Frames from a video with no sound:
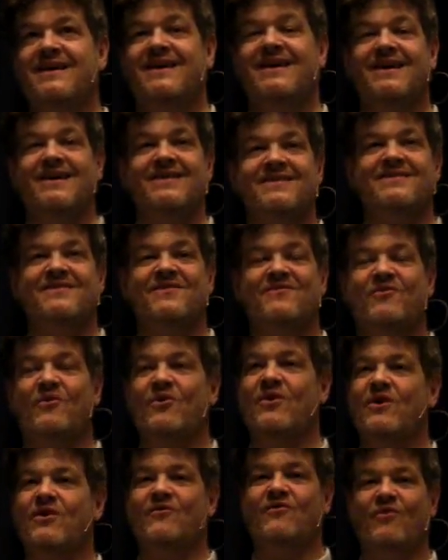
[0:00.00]
The
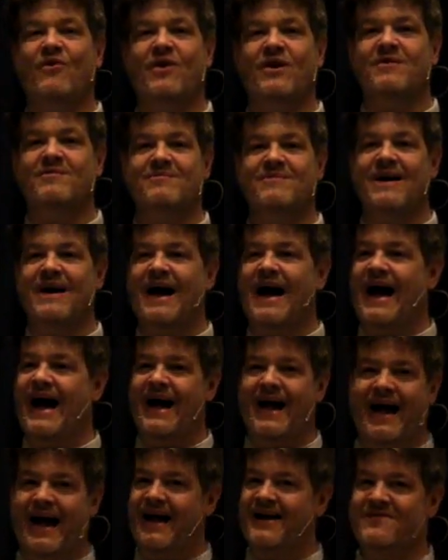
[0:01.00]
Fort Hall Forum
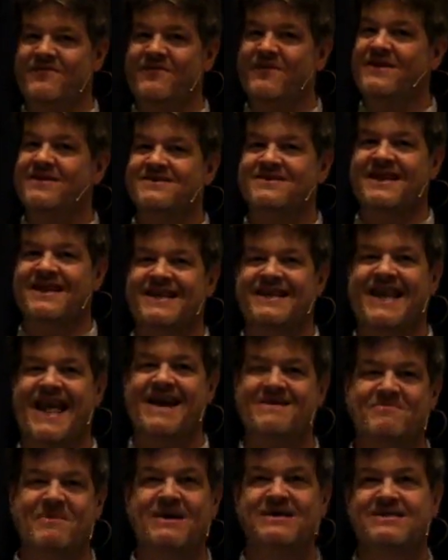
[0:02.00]
feels like it
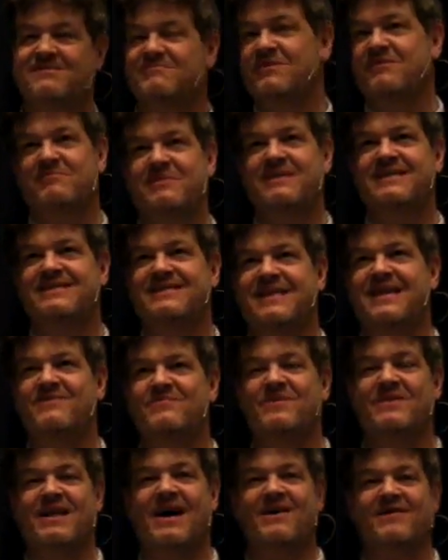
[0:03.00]
can't possibly be the
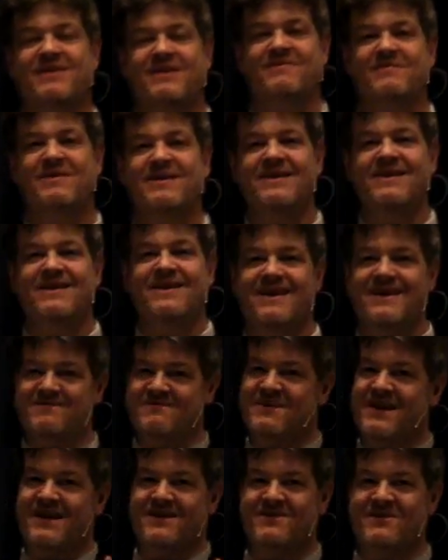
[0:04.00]
same without him,
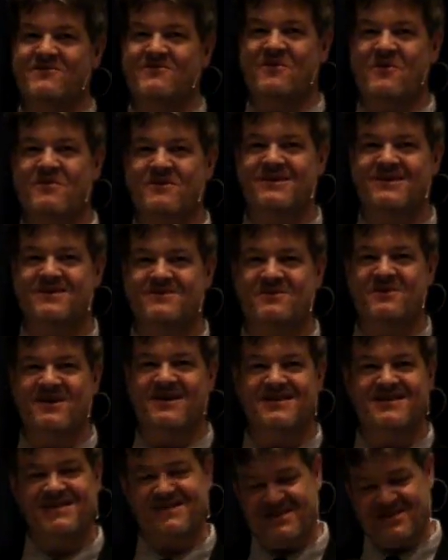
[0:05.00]
but I look forward to
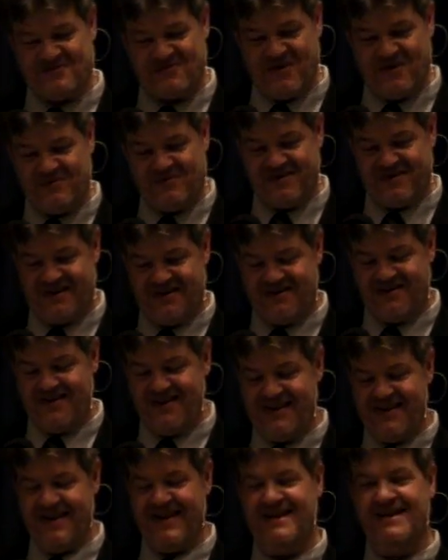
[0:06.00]
working just as well with our
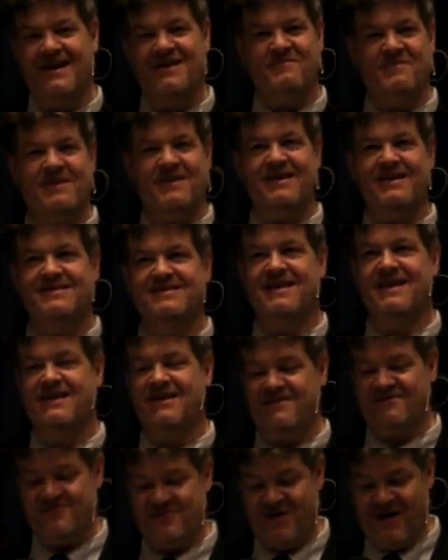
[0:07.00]
incoming
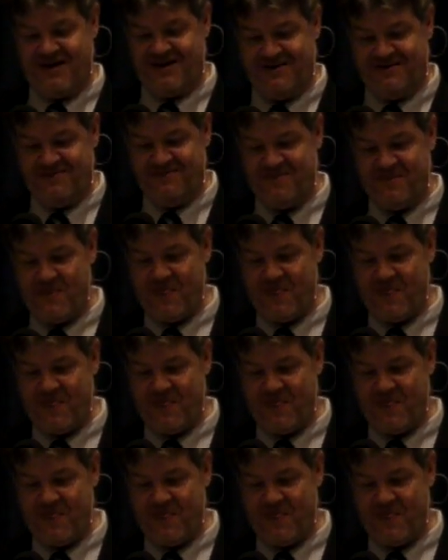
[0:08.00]
executive director.